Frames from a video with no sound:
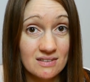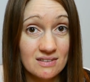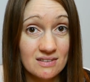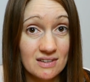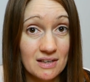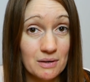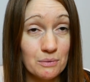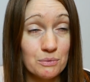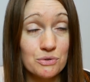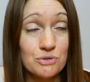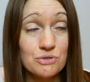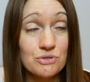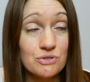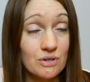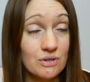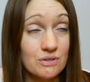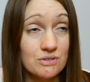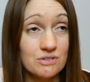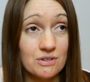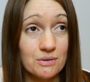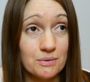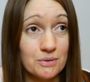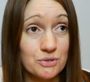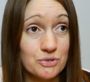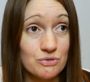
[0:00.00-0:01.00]
It was so
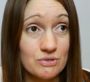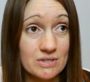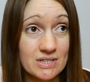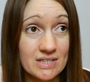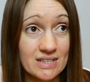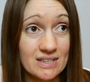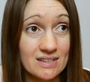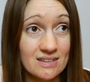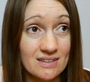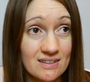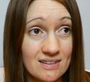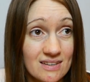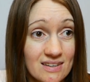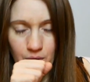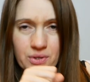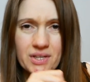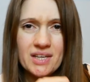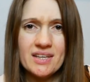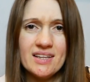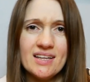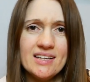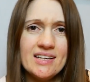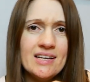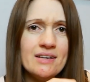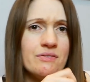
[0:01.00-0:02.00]
intriguing. Oh yeah,
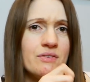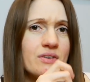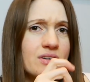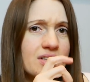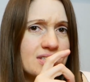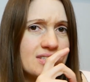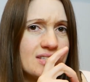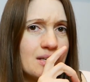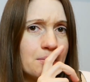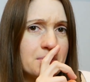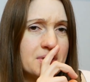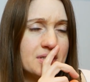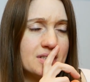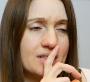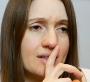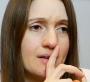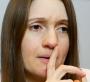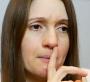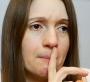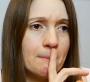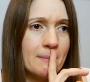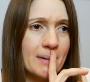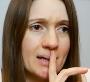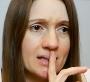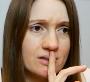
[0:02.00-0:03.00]
they never accepted any
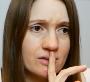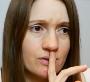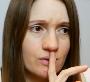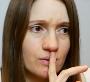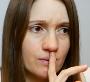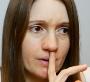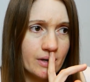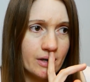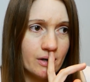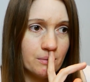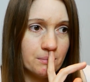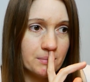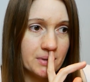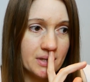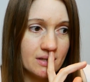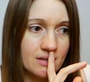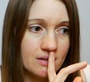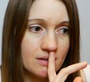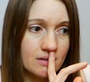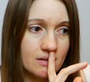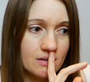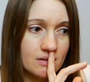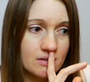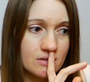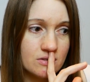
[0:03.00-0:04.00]
medical help
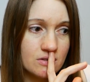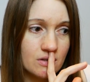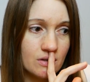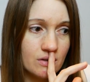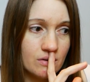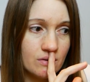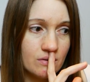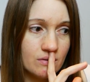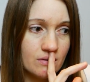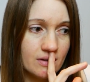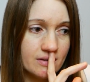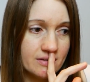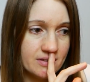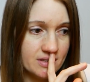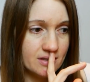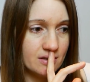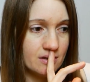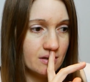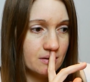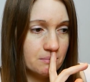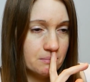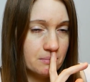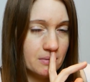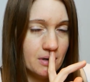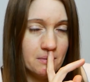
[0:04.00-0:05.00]
either. So I think
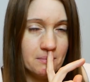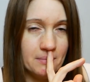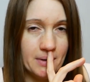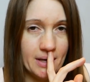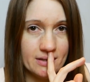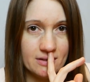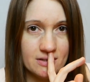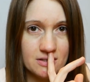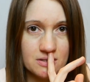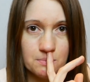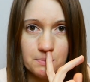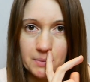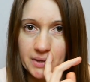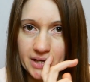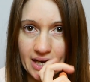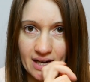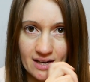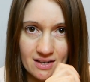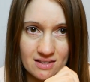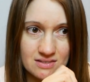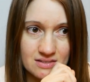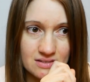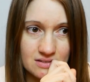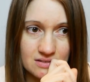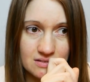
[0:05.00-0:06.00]
her mum had this big
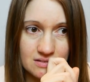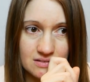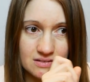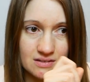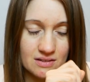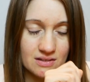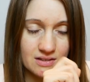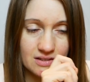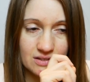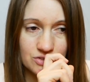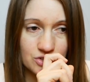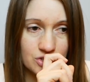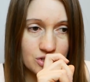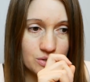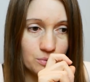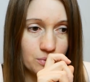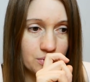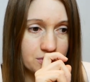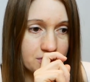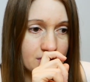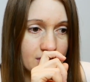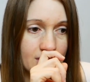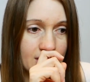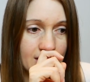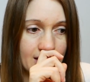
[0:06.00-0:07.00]
accident and then she
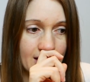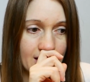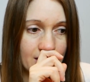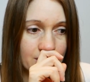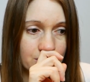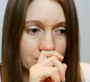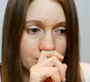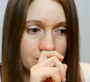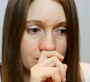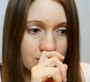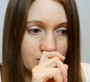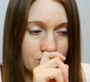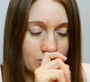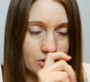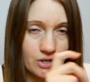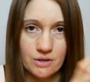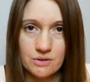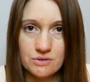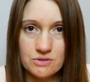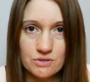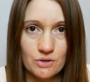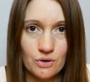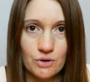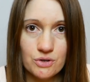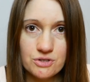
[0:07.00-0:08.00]
wasn't allowed to go
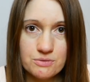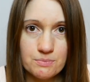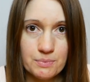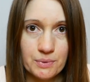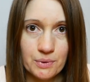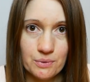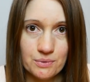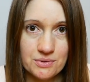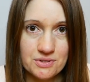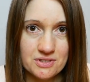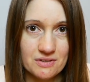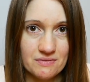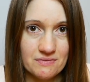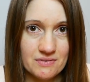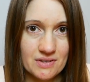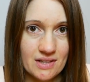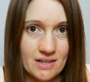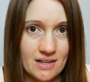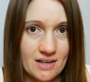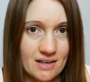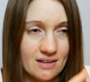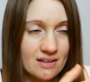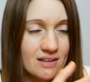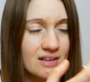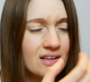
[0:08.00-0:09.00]
to the hospital and stuff like
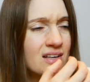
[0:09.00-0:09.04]
that.